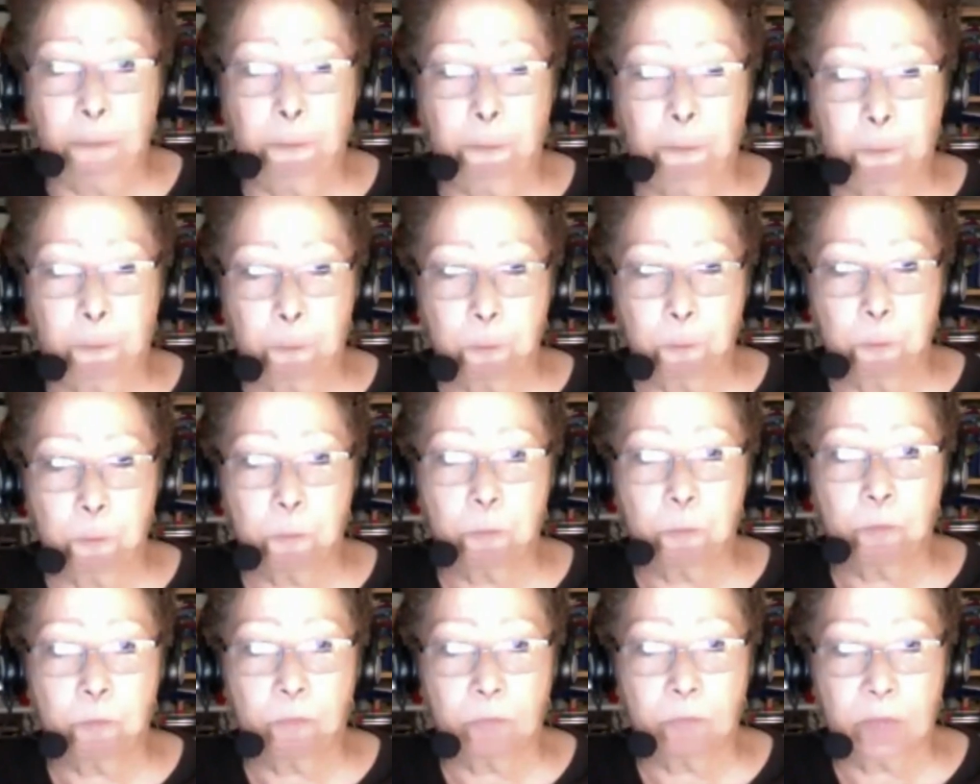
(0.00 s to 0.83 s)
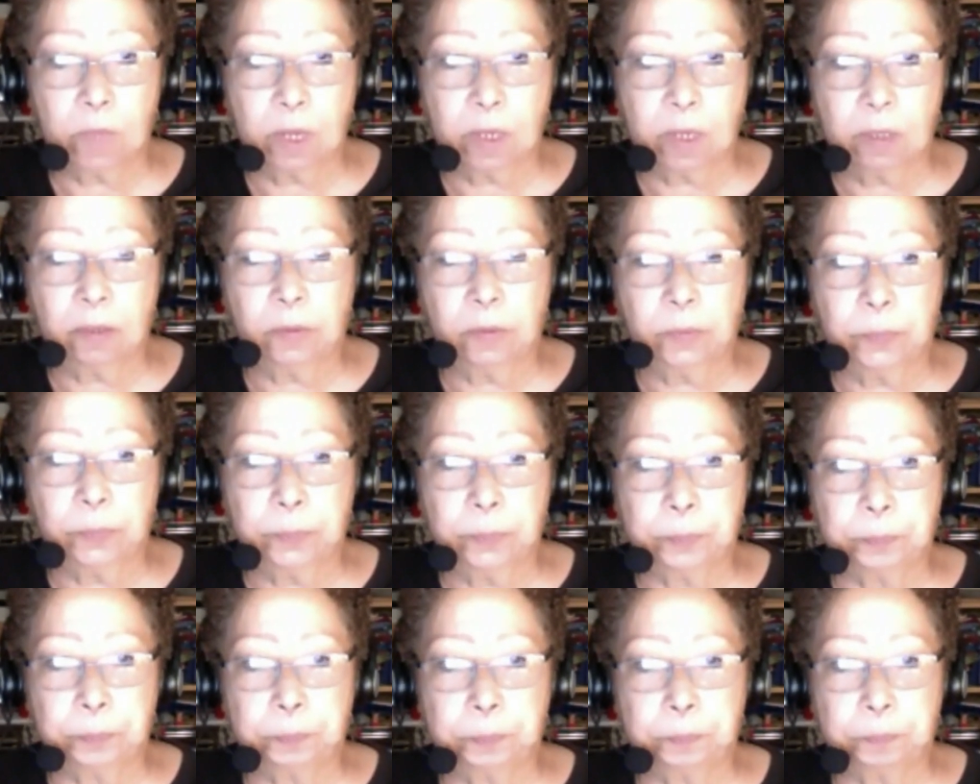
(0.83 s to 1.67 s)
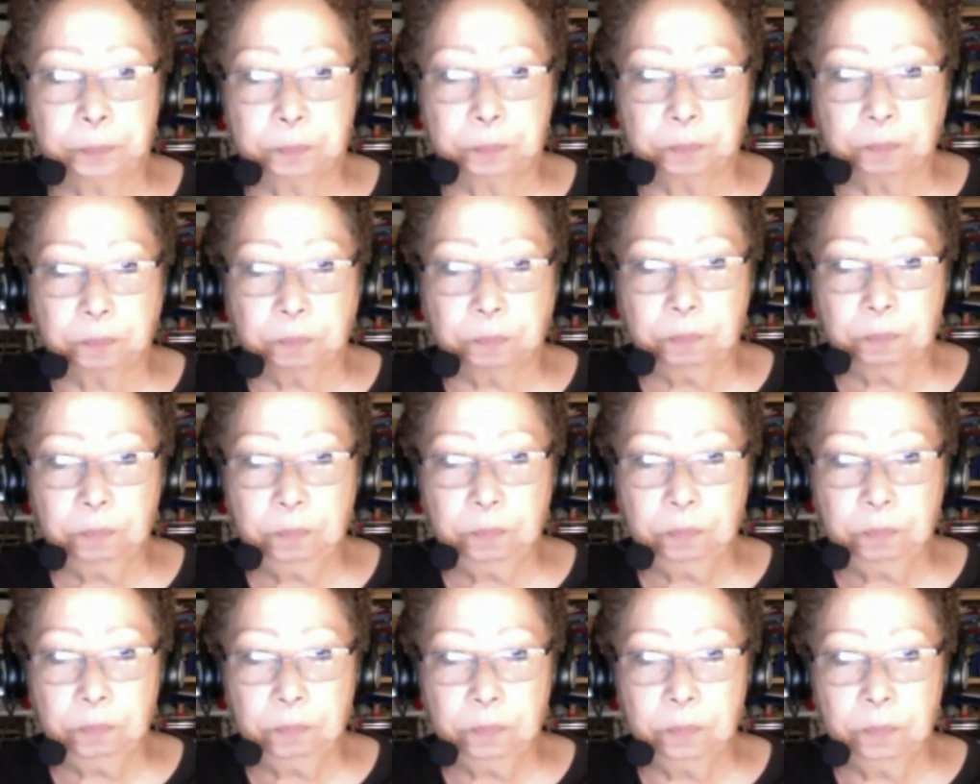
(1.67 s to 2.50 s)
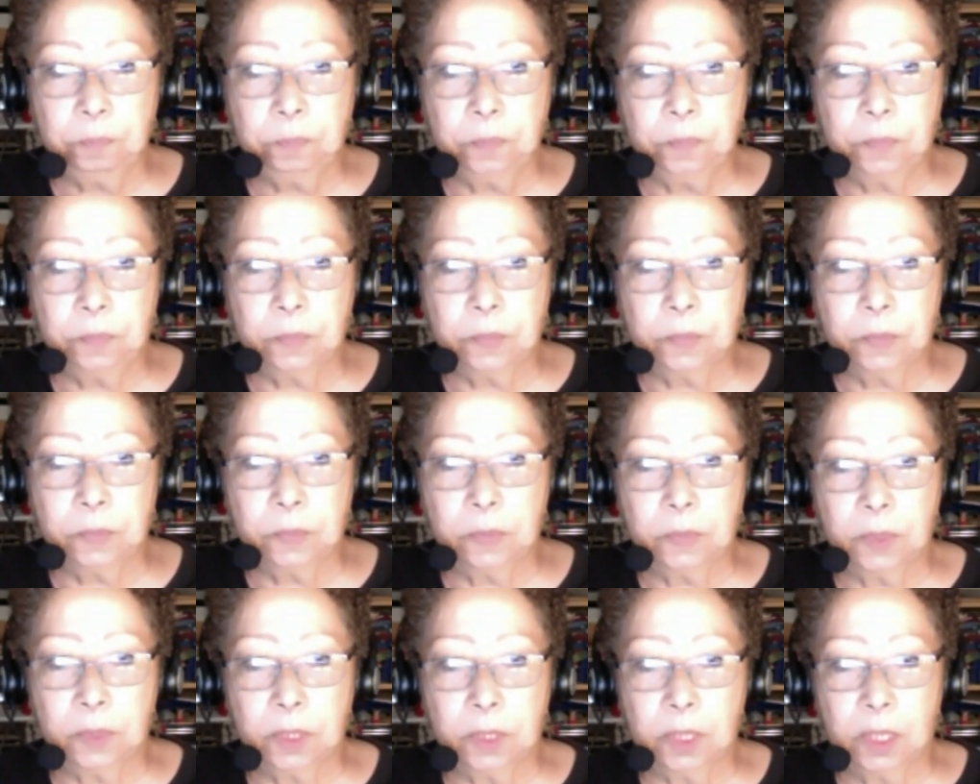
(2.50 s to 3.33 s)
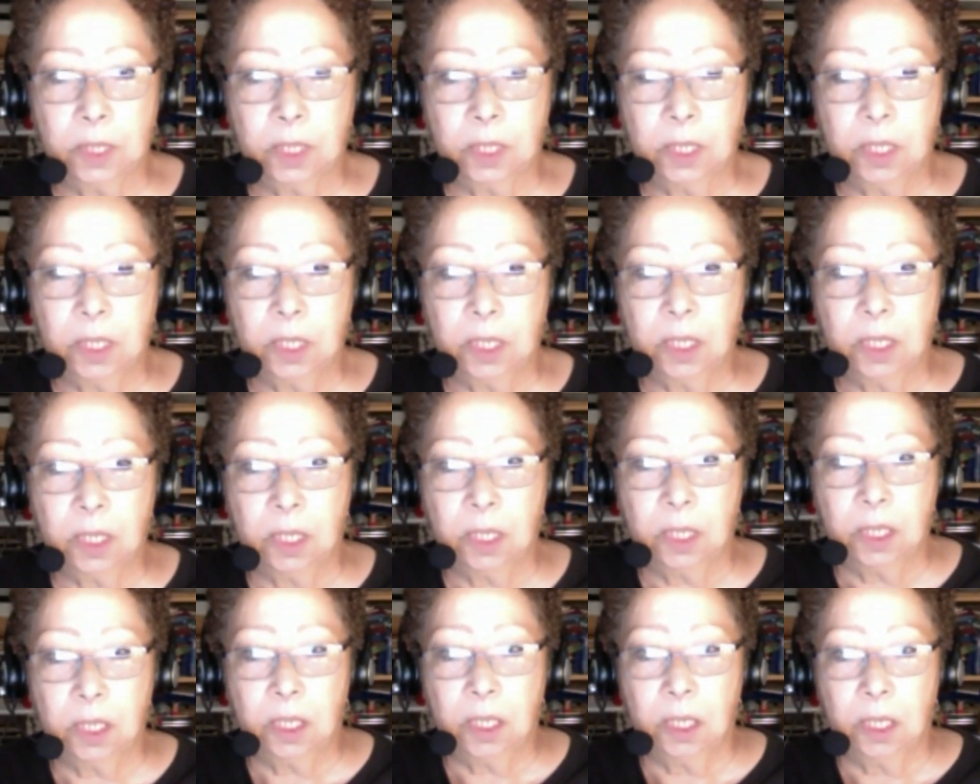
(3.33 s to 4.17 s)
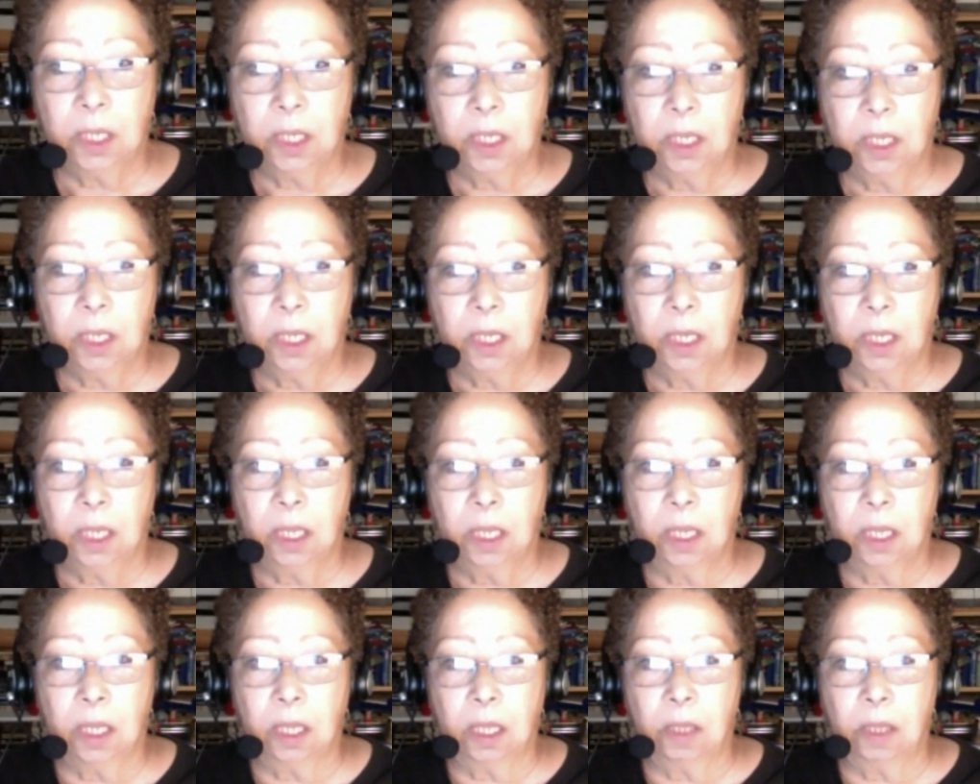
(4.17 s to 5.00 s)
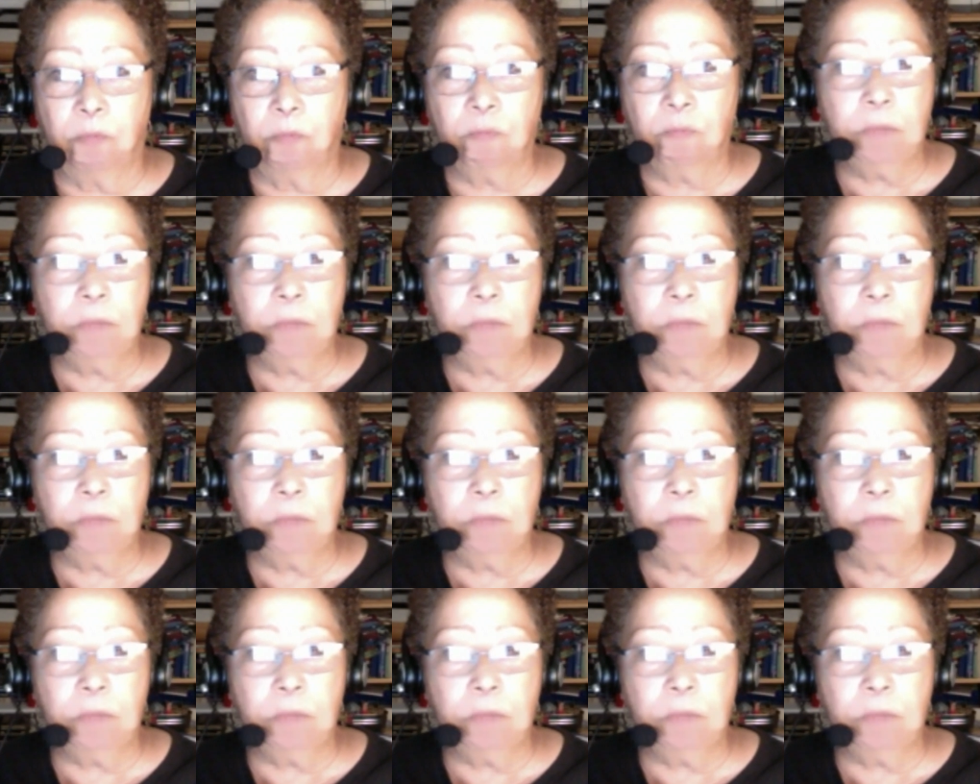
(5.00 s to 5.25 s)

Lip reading: did you go catch crawfish out in the ditches around? Like,